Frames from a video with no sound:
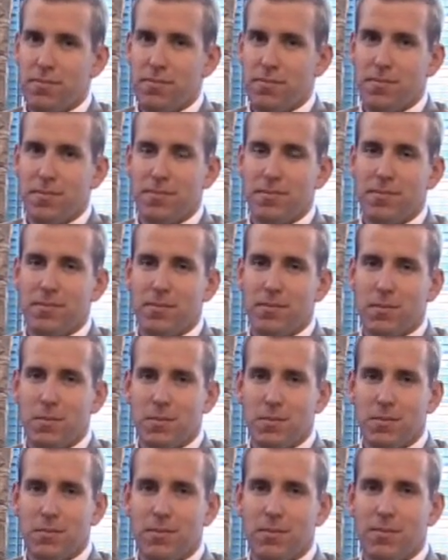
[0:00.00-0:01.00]

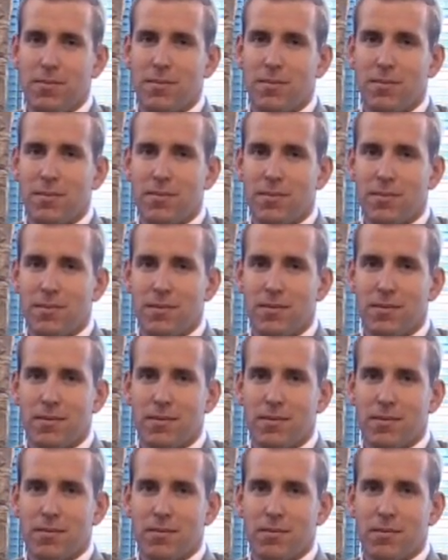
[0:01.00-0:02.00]

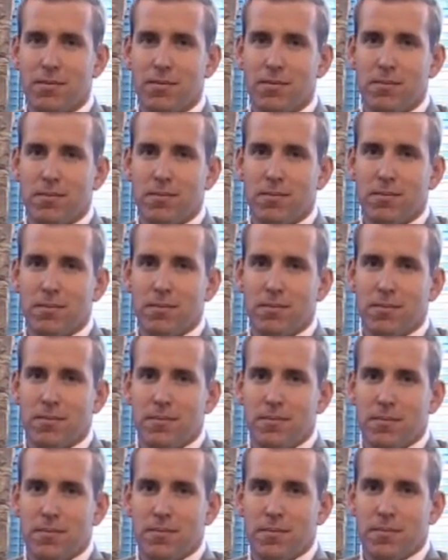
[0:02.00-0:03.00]

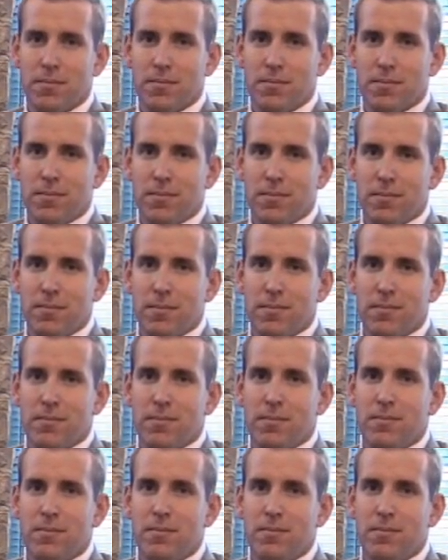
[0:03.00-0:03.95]
No words are spoken by the person on screen.